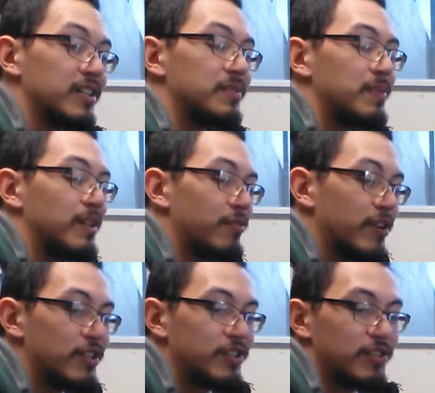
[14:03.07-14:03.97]
I can speak
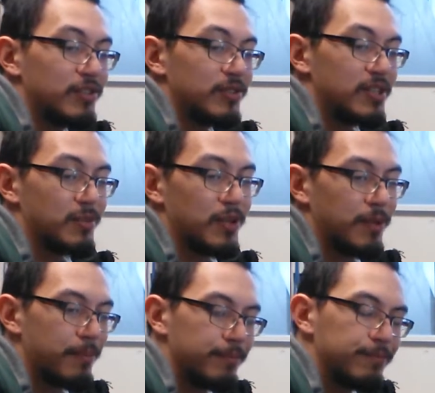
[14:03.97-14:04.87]
French as well,
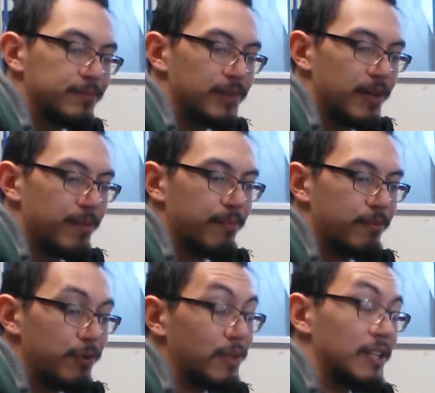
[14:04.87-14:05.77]

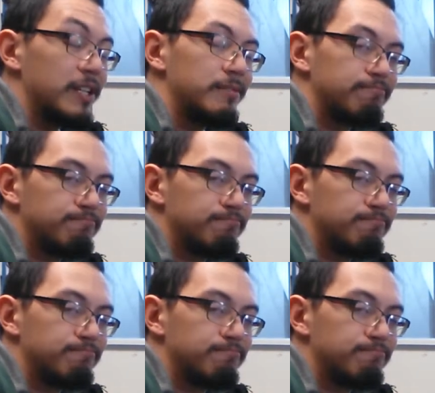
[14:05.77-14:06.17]
fluently.